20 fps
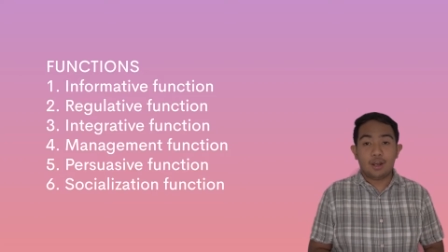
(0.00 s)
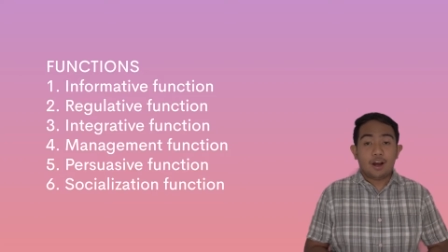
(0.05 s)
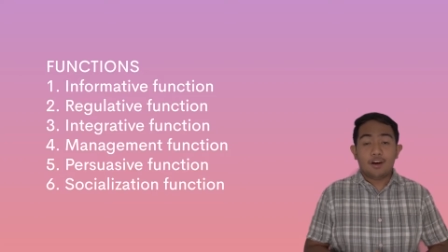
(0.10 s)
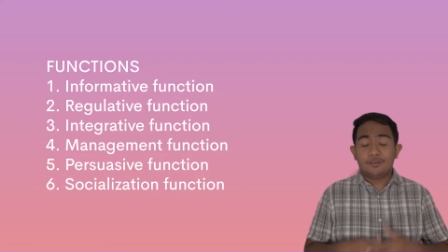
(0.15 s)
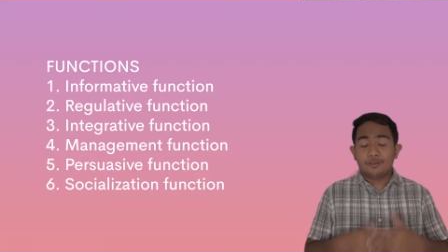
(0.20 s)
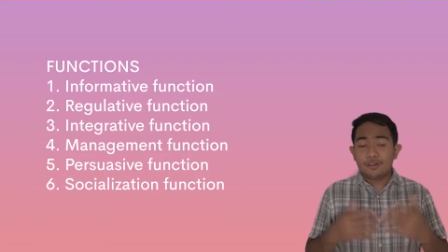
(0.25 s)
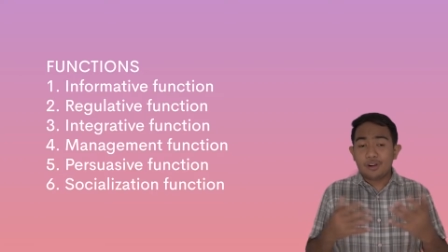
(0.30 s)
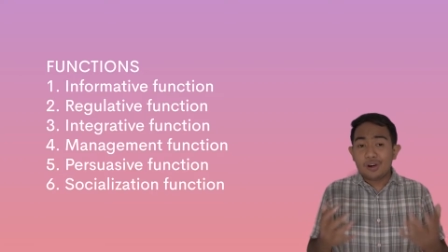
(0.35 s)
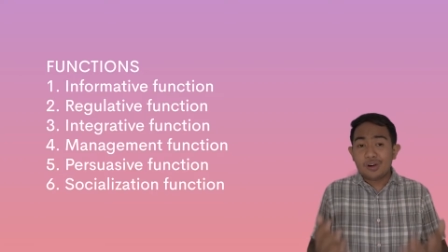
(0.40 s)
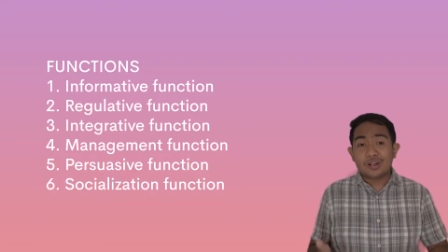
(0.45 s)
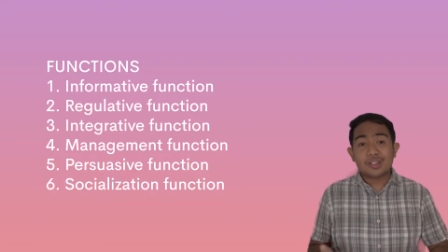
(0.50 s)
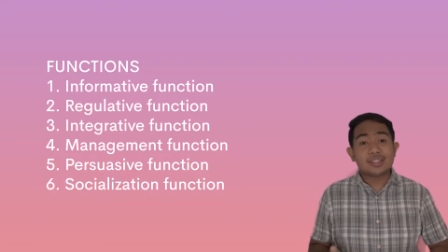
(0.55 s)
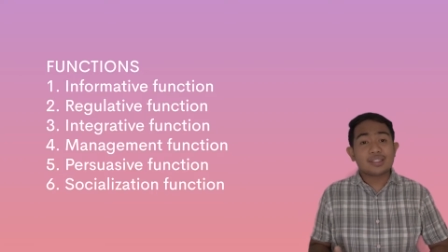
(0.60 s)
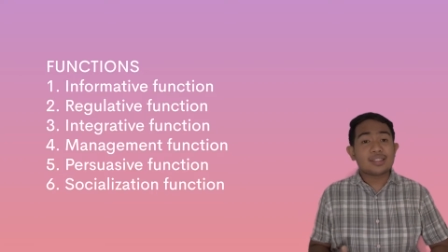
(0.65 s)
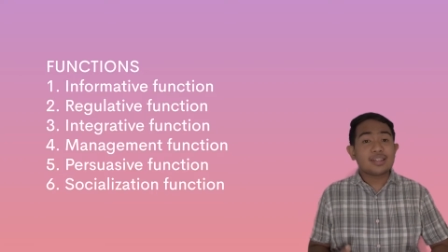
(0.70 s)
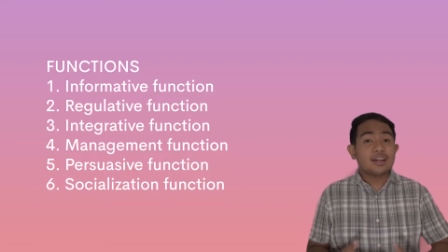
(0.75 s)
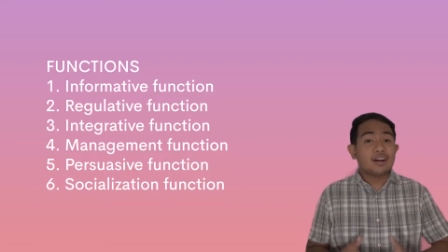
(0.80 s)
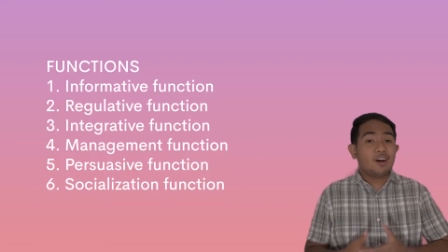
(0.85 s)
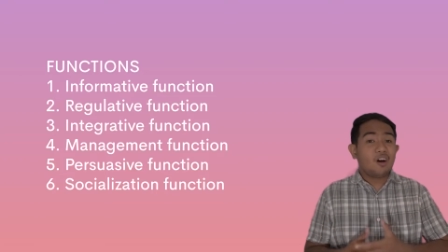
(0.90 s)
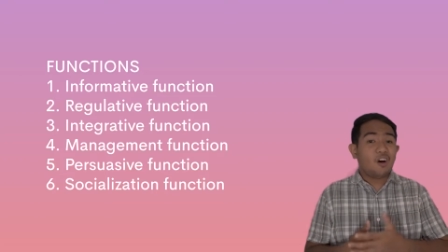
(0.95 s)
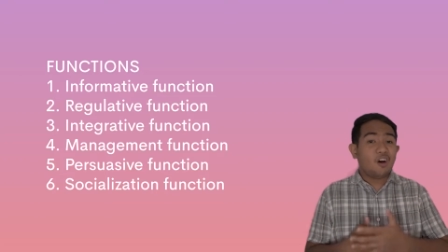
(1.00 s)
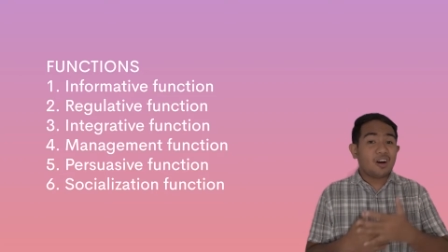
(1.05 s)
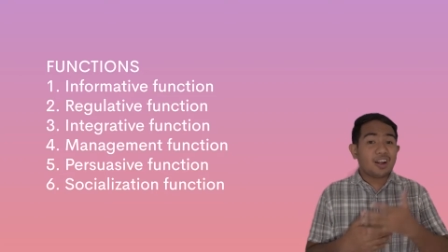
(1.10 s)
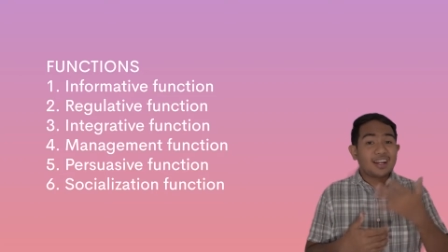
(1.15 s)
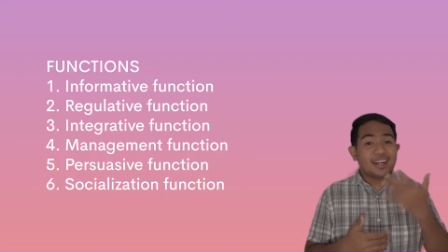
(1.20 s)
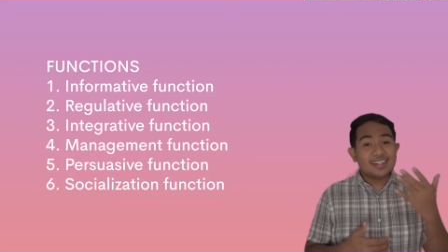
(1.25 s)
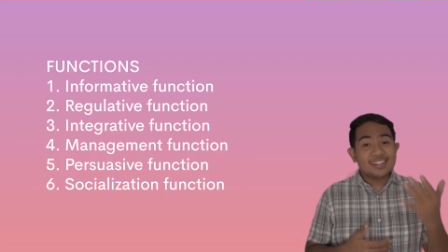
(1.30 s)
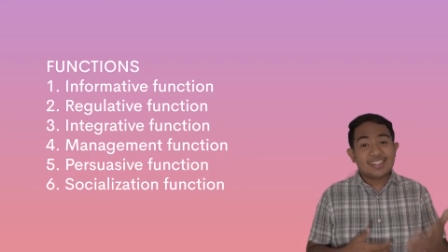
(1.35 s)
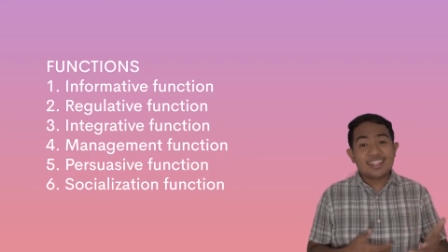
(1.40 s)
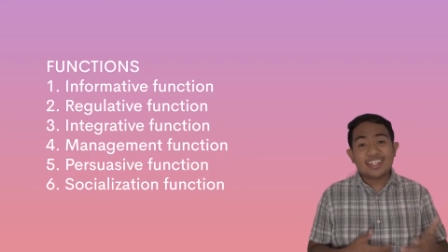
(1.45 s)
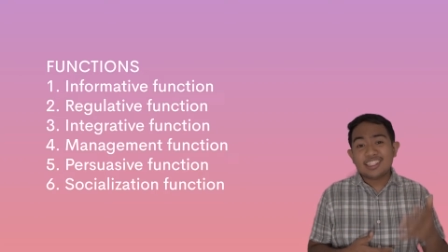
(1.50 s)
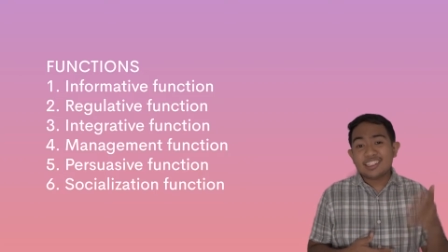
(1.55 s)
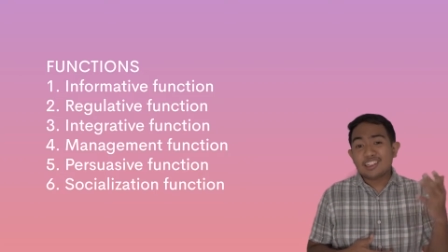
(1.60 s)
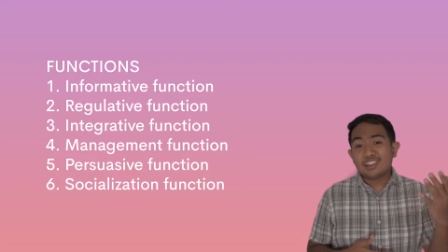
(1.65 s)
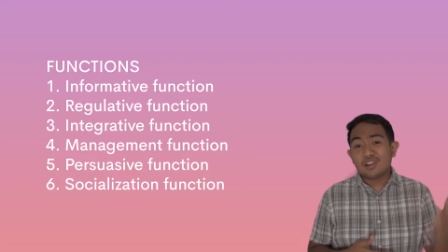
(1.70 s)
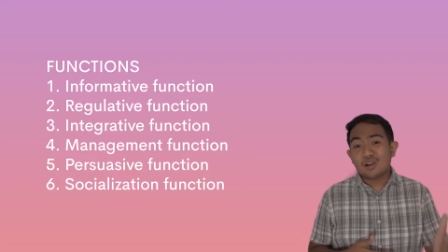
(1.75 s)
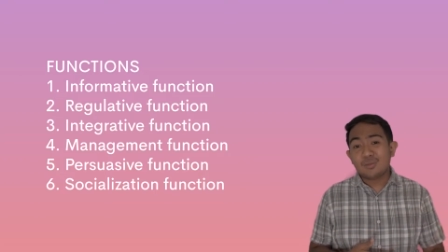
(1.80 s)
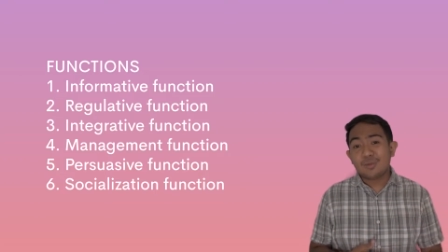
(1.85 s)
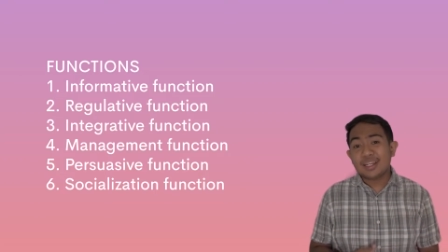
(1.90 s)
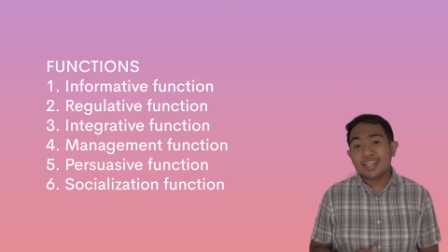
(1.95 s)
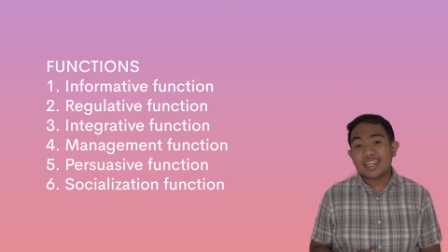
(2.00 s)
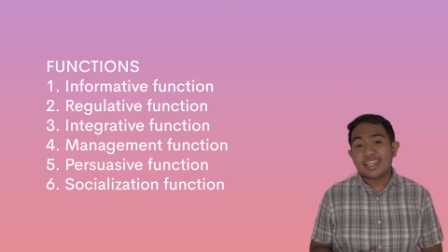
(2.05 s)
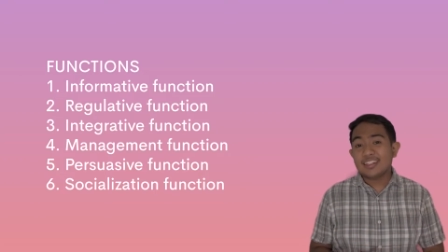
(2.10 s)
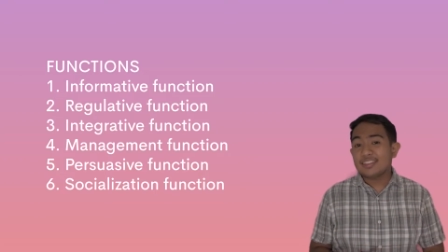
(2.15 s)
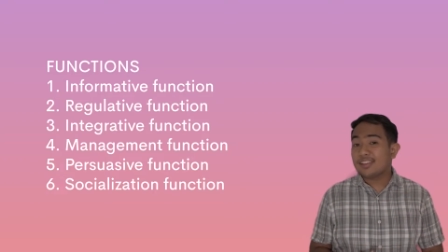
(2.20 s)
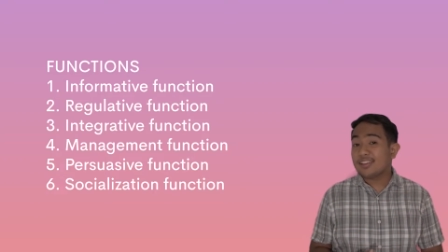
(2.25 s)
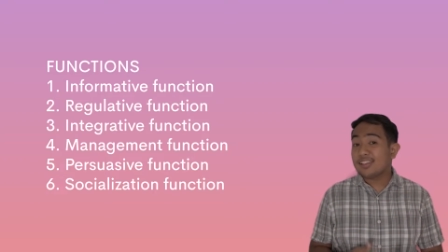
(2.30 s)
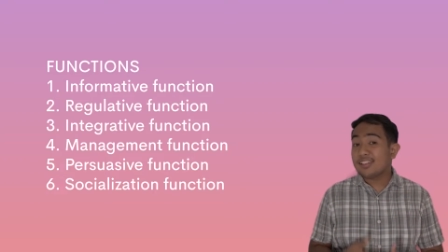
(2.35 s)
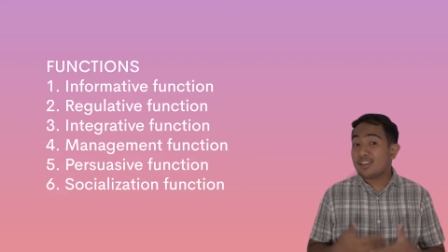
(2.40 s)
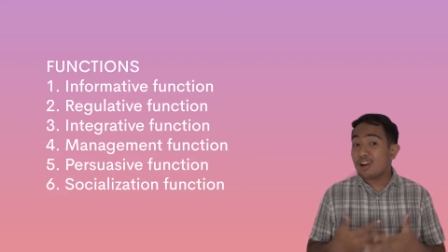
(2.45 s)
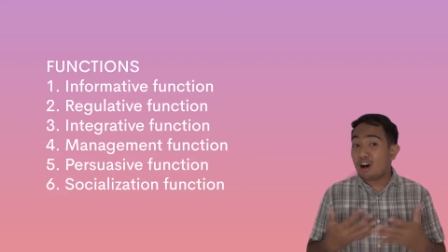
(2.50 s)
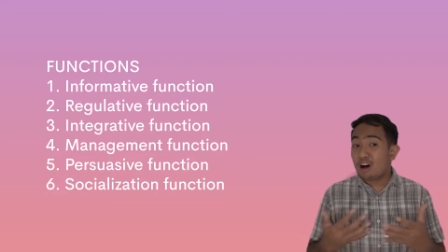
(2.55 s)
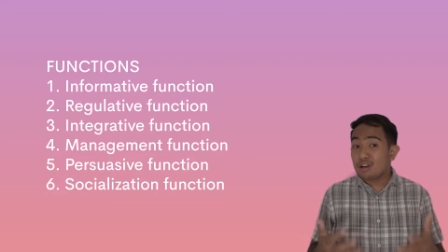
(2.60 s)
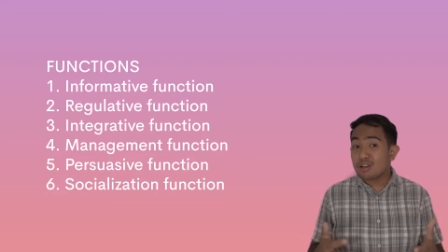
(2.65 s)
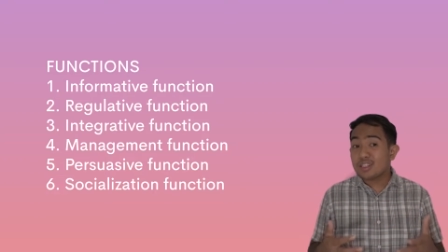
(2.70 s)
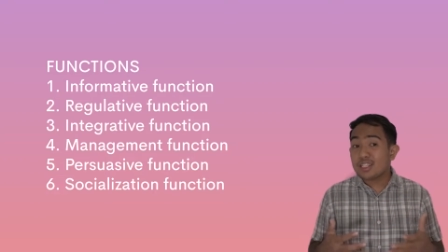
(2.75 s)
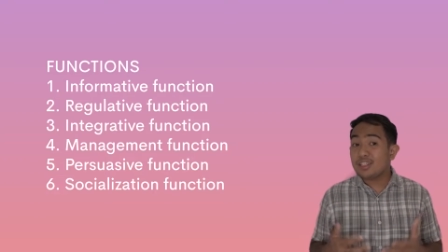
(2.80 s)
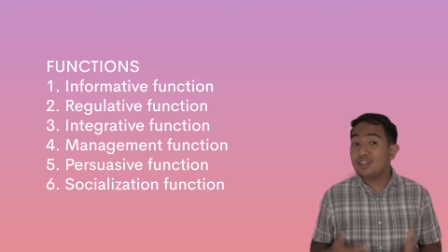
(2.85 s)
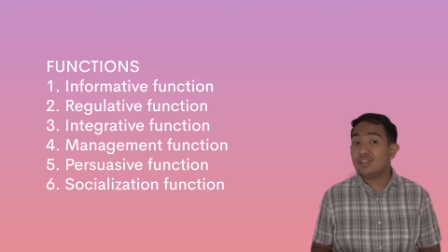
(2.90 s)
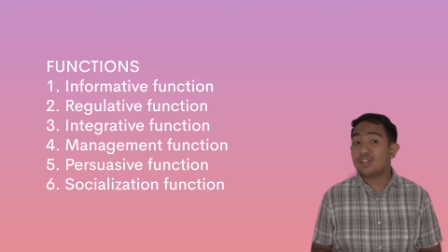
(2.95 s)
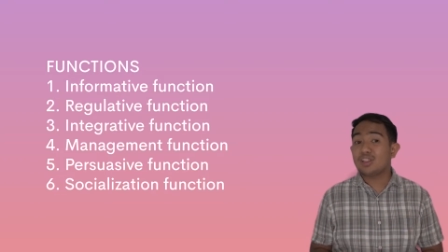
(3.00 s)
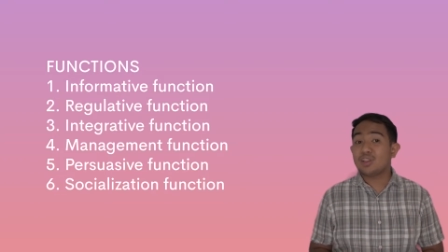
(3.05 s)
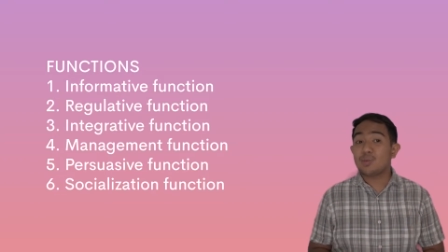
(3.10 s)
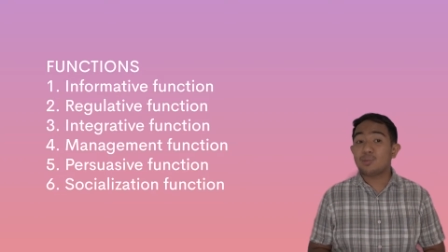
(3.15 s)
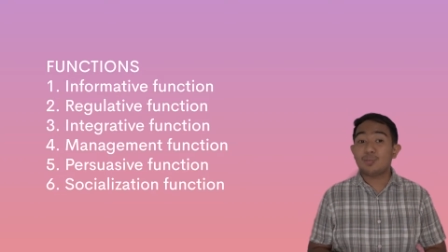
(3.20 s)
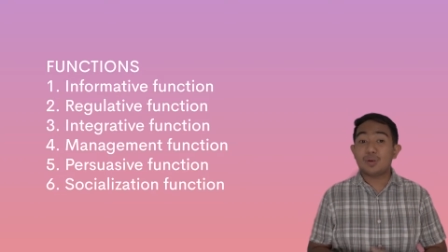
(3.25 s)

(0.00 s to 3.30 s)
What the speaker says: Of course, organizational communication is also used to